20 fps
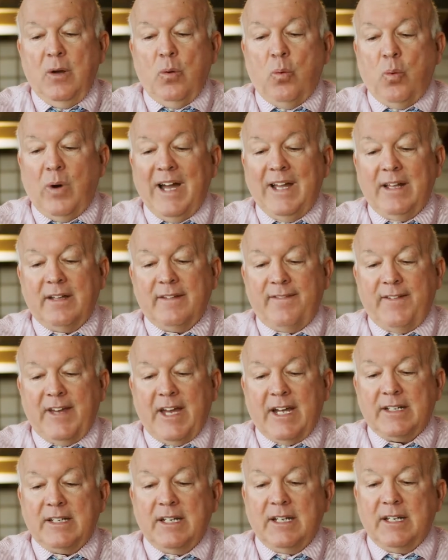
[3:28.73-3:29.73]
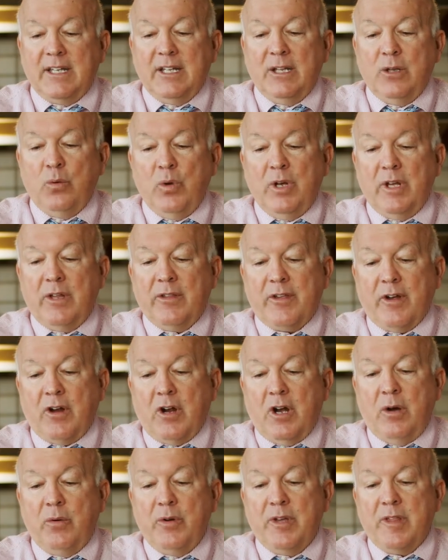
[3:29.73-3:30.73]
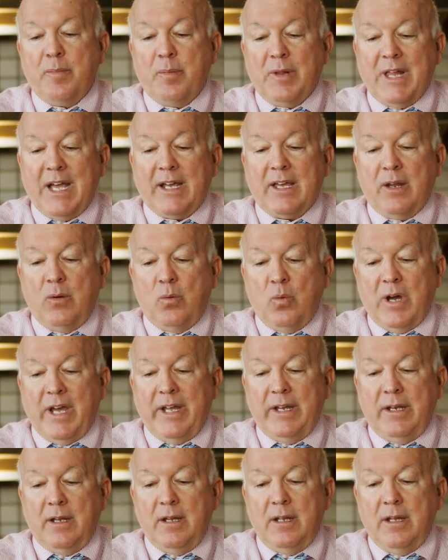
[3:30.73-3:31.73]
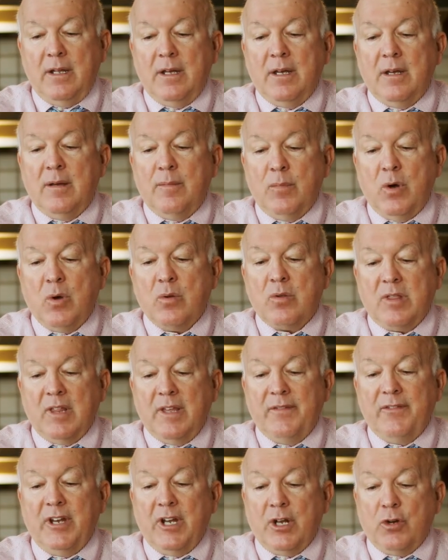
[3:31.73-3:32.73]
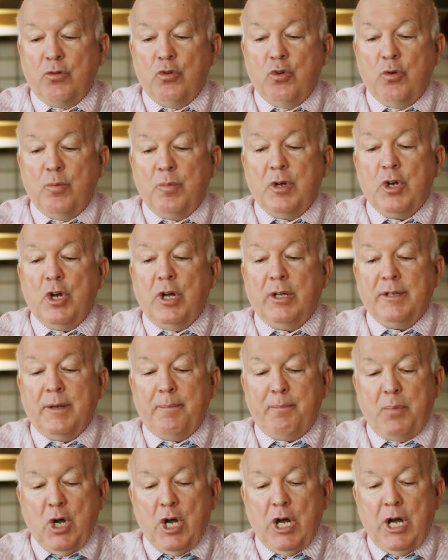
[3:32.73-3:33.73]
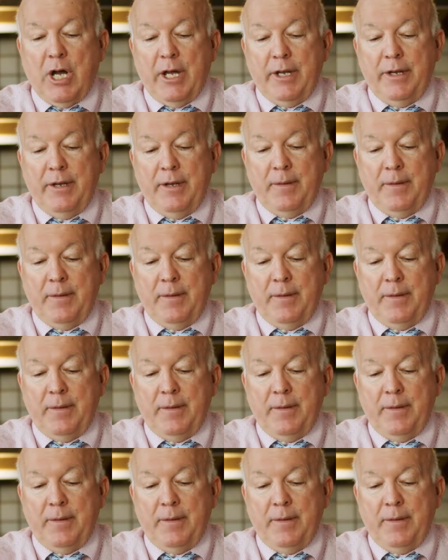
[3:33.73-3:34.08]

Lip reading: Wild fact, killer whales are always black and white. Most live in a group called a pod.